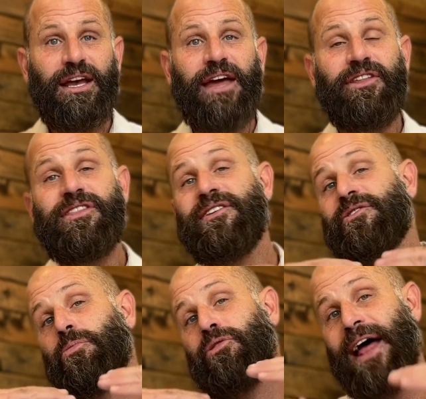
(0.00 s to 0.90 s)
And they've
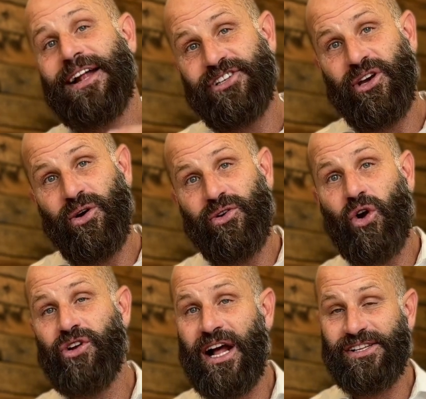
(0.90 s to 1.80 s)
either plateaued
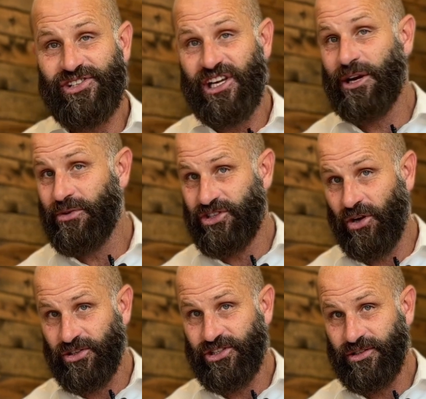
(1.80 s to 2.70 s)
or not seeing any
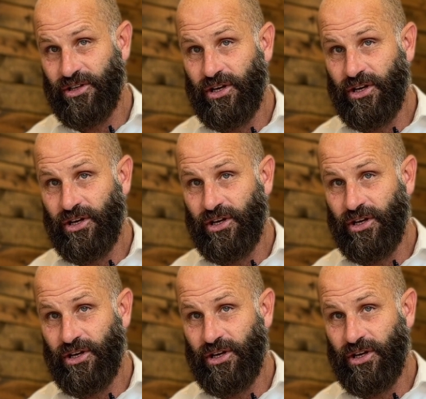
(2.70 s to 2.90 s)
results,